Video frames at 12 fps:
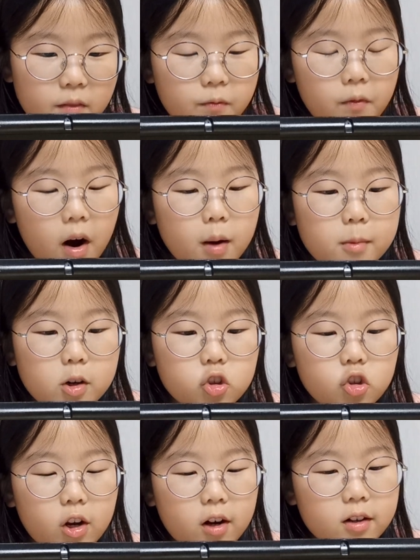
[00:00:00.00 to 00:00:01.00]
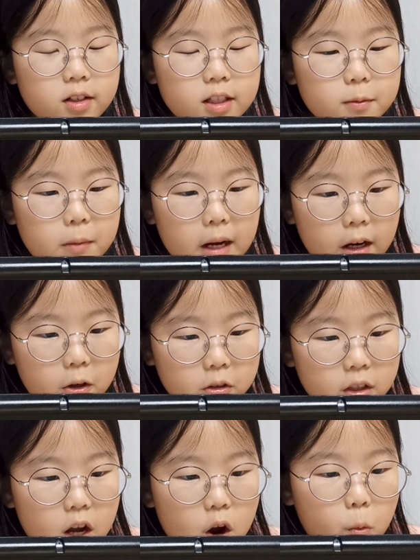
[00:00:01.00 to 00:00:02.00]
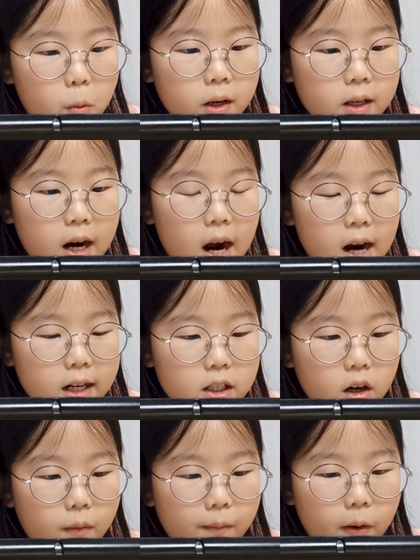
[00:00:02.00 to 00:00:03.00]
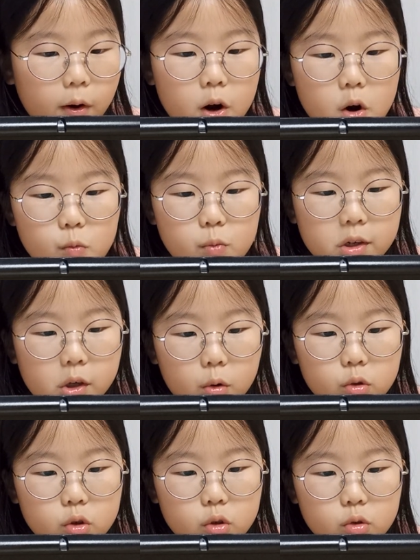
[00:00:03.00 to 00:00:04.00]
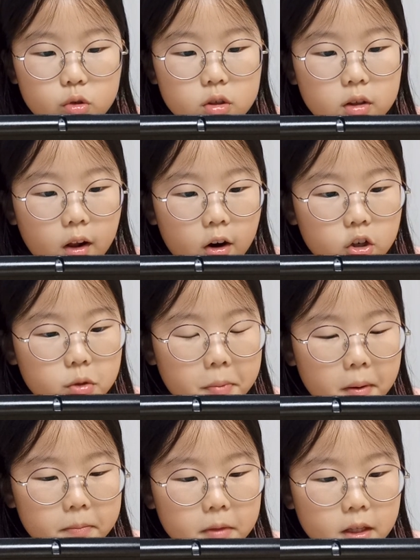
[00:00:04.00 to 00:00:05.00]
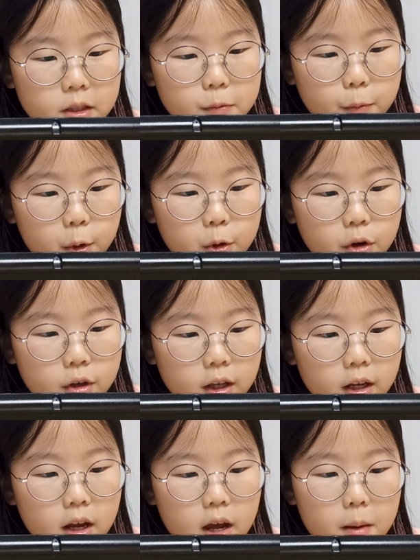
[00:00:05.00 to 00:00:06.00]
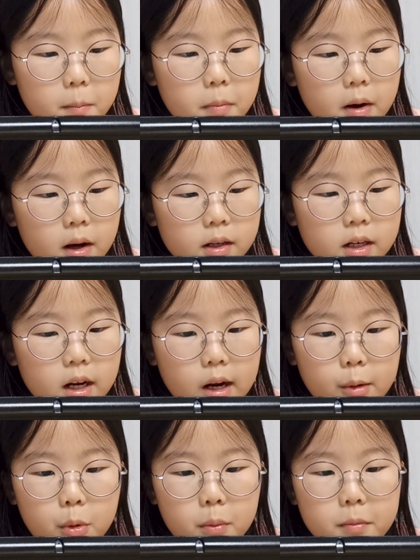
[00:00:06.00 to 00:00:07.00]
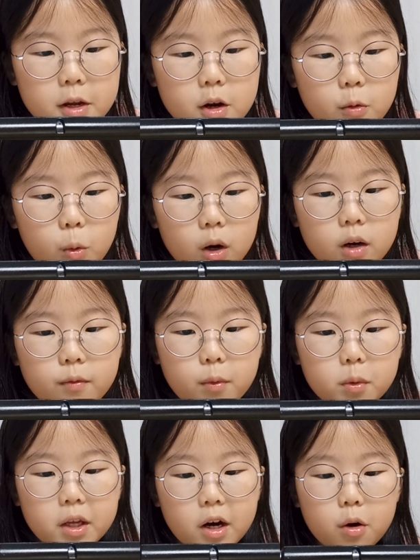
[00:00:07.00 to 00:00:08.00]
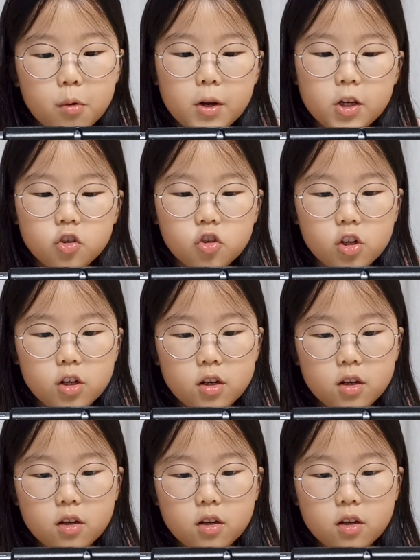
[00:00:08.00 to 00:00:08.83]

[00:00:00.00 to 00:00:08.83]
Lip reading: Farmer Jared smiled. What a kind offer. We don't use large pumpkins for cooking, but it will make a wonderful decoration.